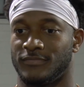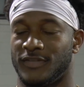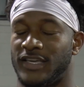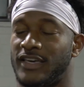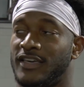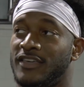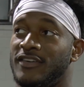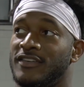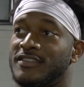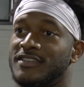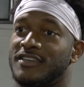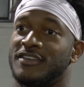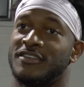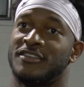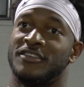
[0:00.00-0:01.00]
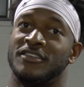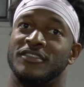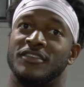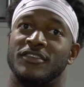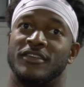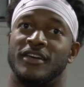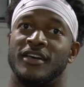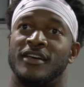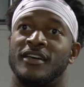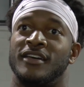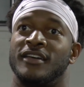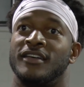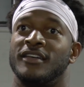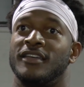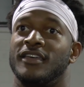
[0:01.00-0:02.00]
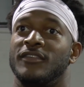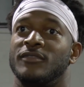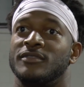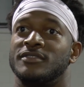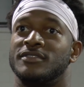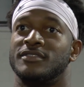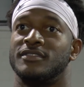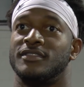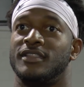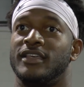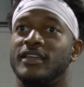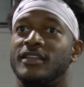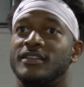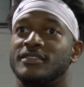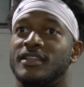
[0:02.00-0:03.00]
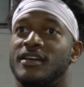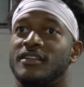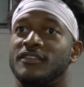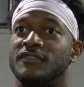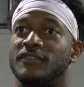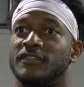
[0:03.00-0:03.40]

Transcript: Yeah, you could tell. You know, he was leading us down the